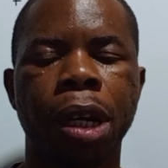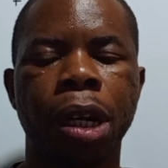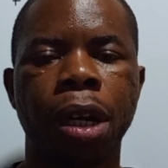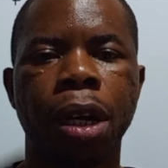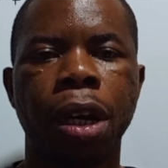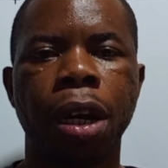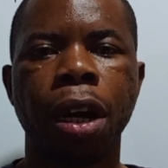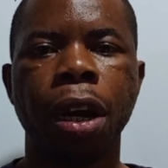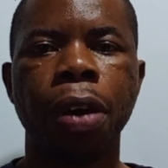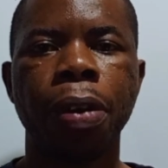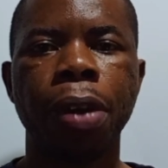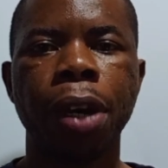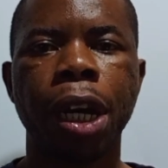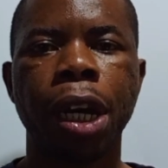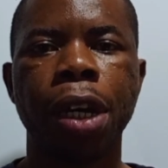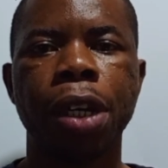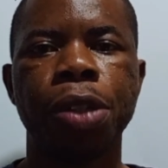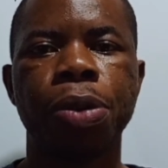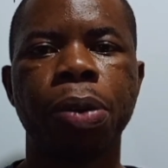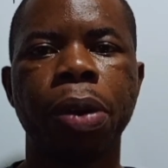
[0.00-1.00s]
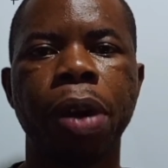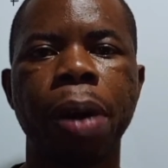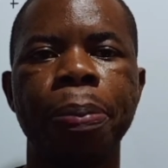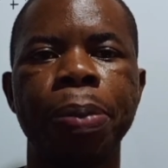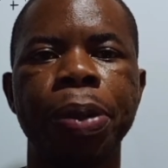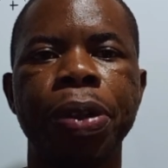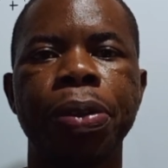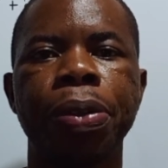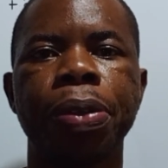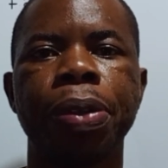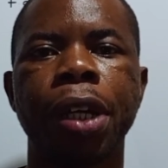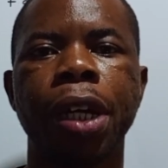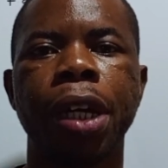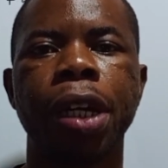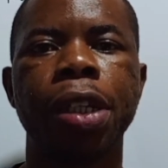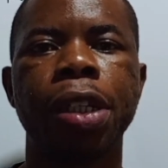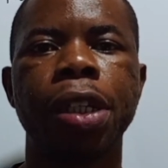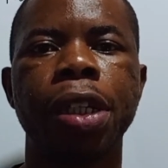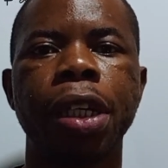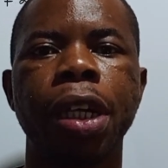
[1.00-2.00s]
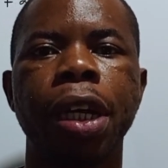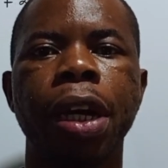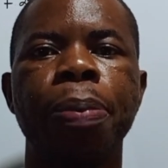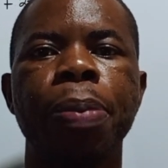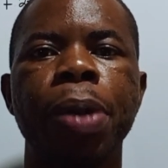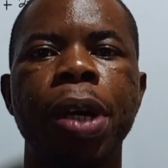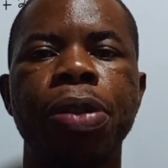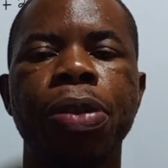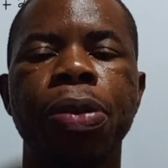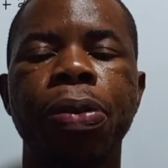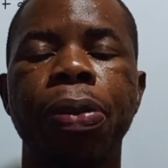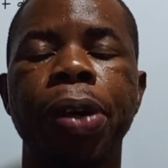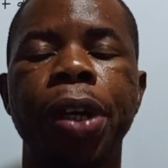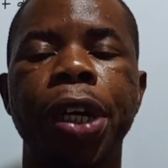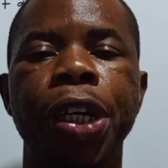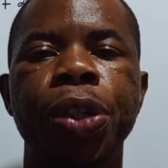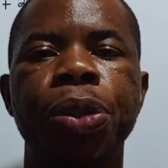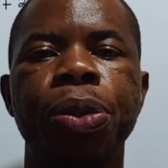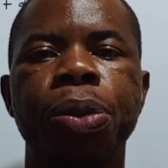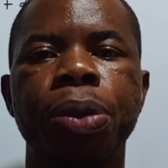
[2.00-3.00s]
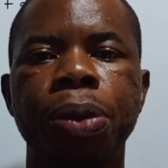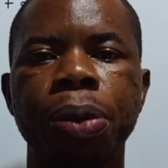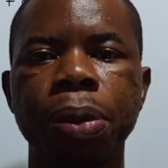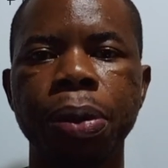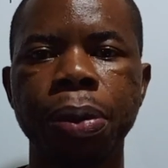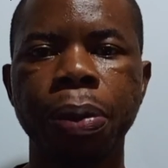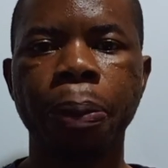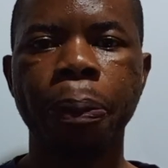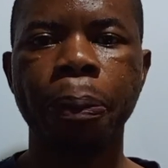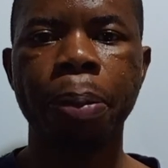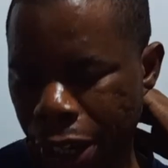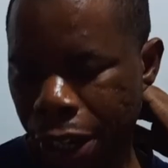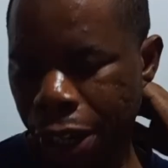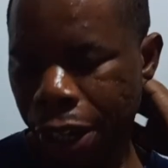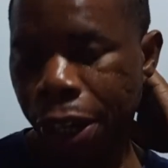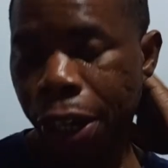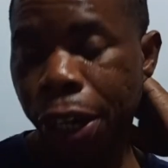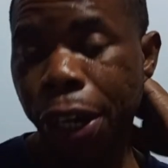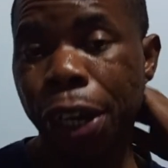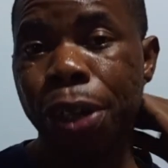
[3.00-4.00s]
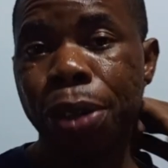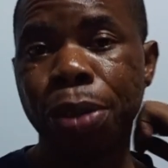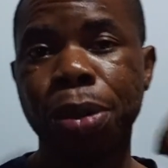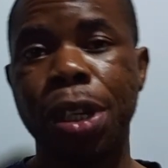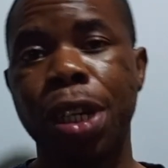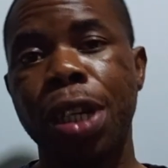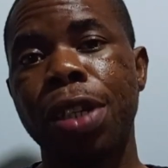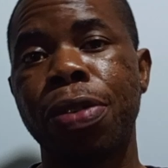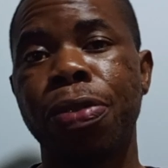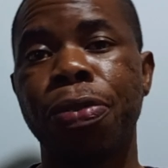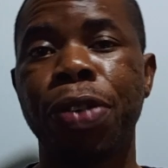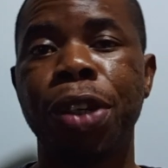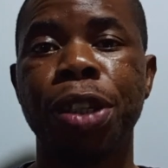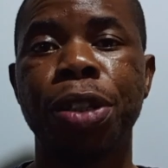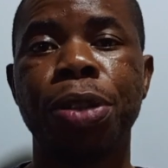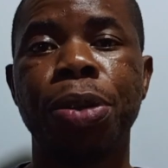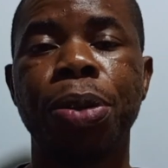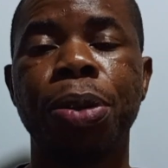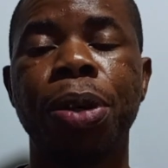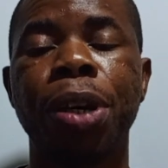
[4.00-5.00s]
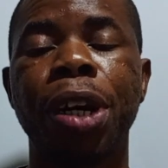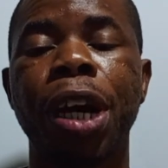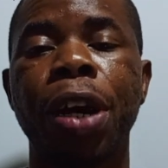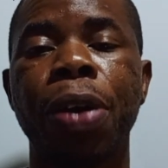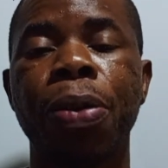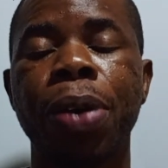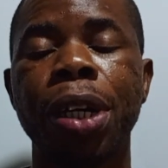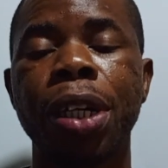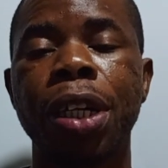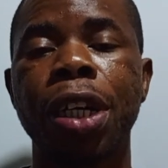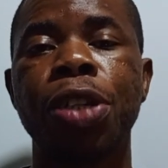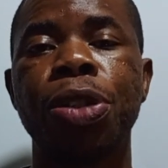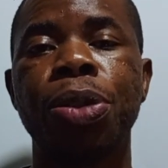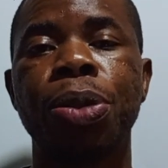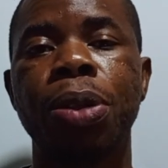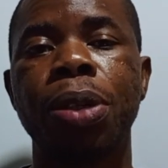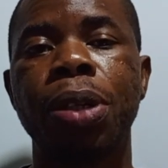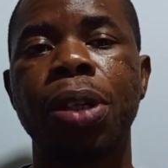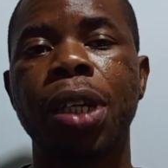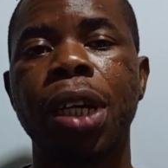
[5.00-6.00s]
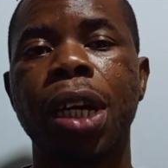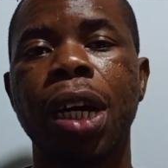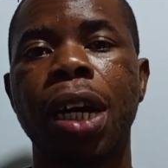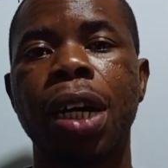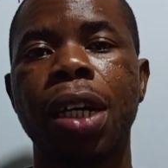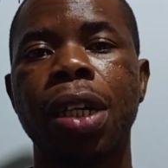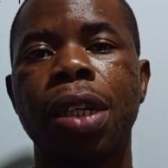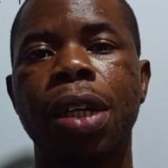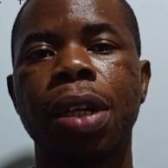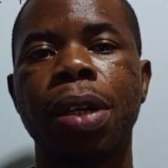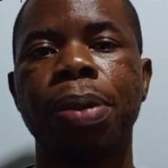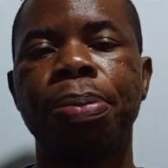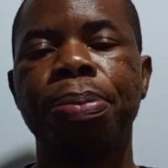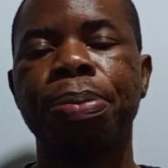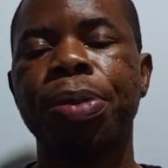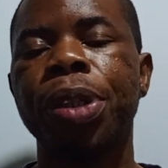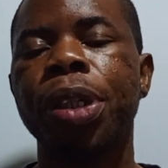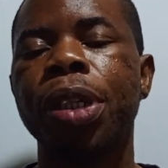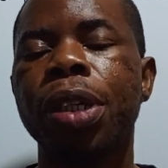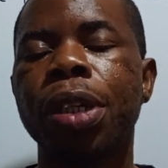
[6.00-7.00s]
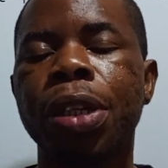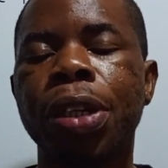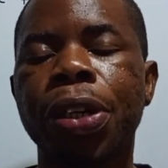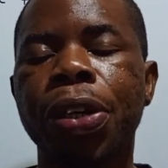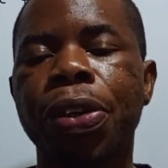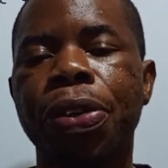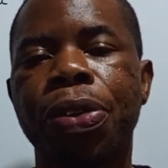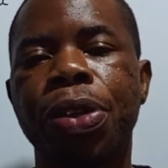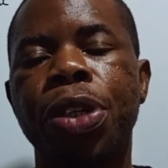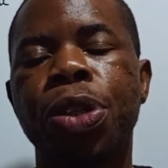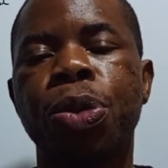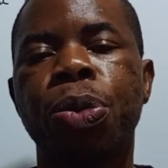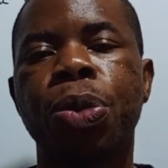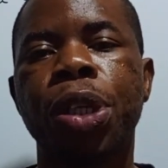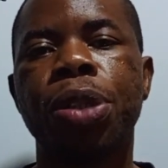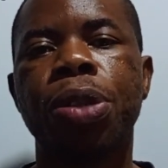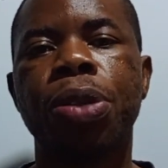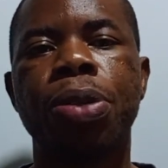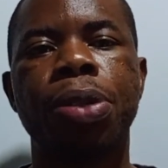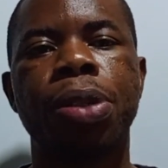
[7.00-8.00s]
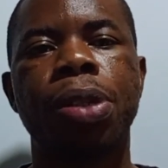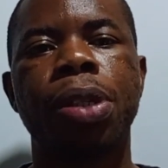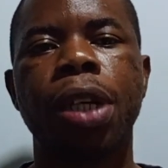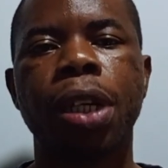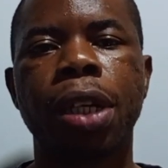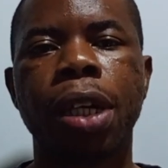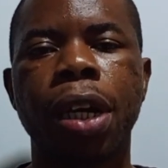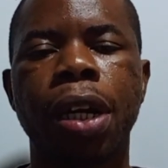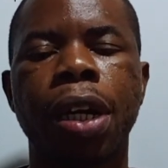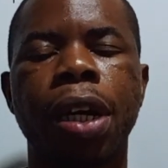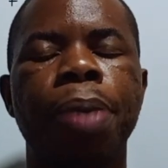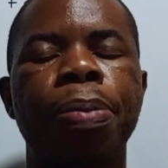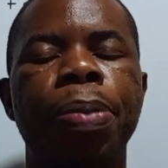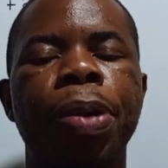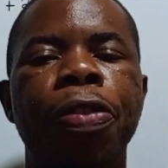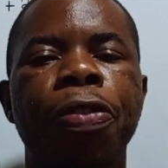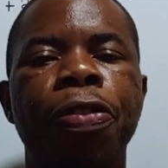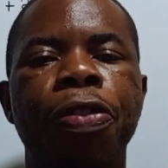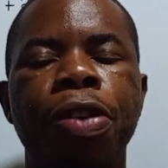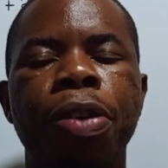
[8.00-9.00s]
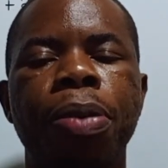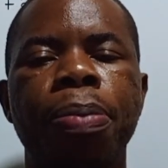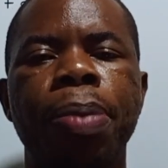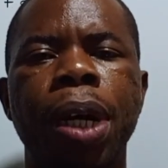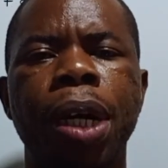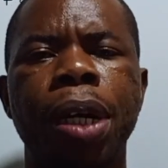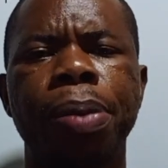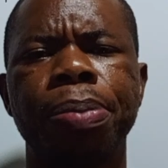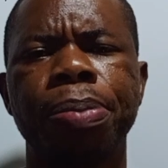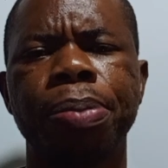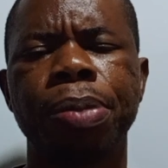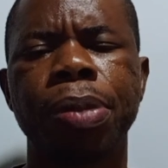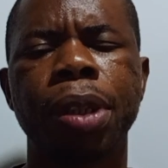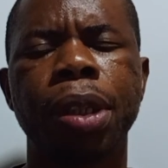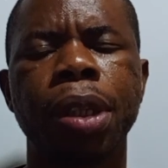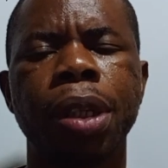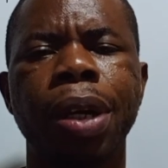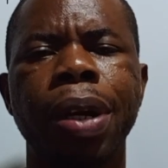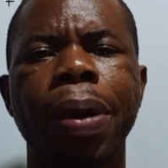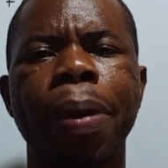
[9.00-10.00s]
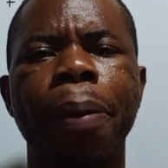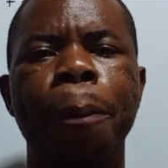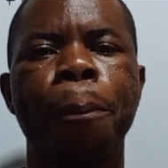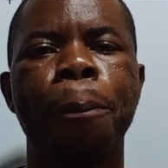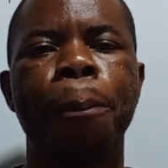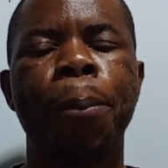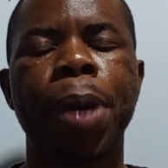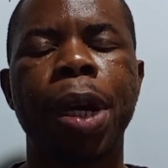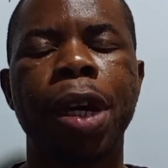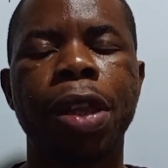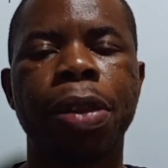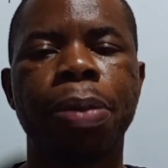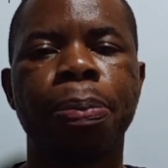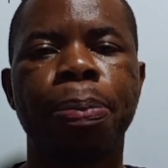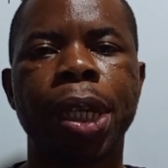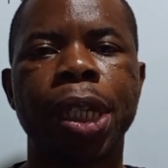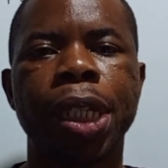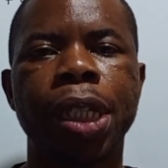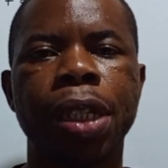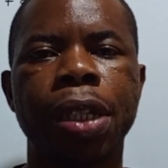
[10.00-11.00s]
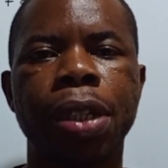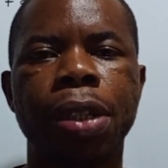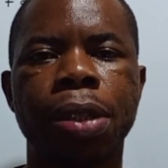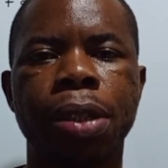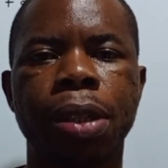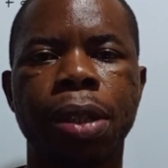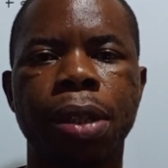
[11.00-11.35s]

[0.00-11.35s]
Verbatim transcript: hello guys welcome to the dms online school in today's video i want us to look at um, these questions that are coming from um, mathematics